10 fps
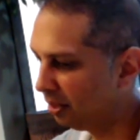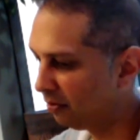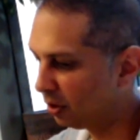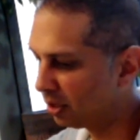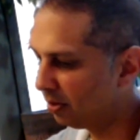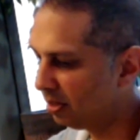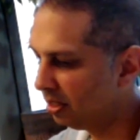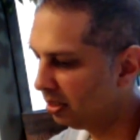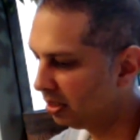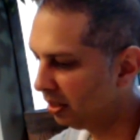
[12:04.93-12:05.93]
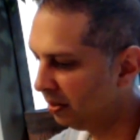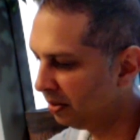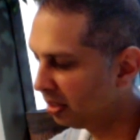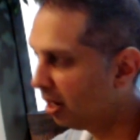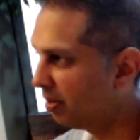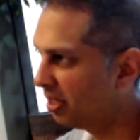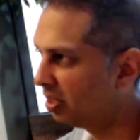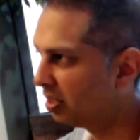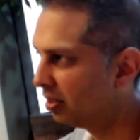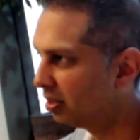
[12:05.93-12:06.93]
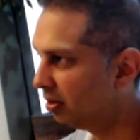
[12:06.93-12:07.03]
And the first one is competition.